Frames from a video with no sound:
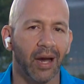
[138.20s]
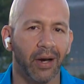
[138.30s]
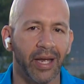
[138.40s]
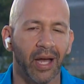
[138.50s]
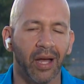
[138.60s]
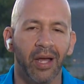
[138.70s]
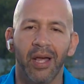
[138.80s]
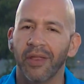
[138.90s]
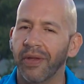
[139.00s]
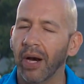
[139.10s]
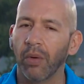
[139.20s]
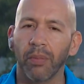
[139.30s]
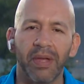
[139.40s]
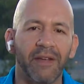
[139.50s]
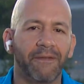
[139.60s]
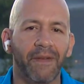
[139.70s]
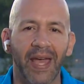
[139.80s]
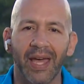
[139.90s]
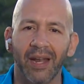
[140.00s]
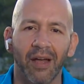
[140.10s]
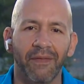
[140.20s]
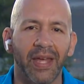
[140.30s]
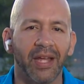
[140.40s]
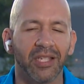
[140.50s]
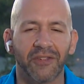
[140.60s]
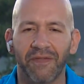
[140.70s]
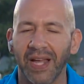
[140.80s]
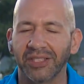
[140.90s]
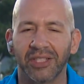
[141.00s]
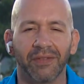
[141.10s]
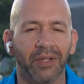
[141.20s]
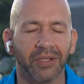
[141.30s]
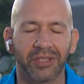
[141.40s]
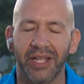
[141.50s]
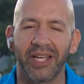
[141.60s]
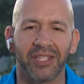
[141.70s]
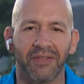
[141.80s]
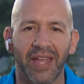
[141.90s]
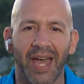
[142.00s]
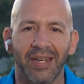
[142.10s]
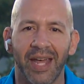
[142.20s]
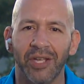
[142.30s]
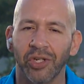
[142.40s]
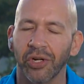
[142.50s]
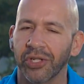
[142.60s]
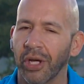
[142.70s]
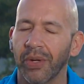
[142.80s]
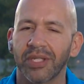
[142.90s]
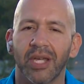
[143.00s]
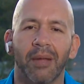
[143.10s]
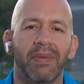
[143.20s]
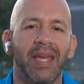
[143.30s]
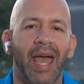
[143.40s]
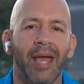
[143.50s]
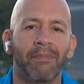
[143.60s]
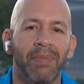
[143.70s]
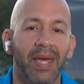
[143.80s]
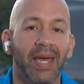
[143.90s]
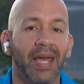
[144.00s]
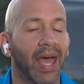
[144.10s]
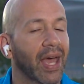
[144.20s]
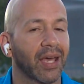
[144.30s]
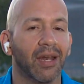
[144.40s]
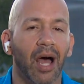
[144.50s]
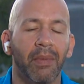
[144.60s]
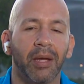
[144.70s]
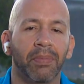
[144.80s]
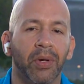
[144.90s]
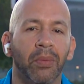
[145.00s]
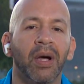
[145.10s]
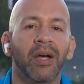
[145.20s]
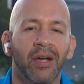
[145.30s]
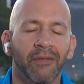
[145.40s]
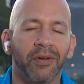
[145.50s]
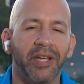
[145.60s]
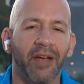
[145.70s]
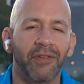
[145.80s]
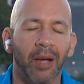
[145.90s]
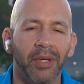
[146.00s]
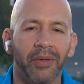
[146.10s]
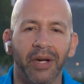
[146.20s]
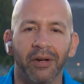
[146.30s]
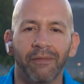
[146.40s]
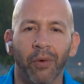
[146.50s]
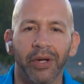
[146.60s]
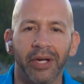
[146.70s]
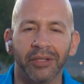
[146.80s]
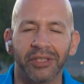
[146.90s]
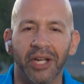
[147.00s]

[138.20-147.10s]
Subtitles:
area there will be fan events, festivals, things of that nature. So it's going to be a big economic boom for DFW here in 4 years,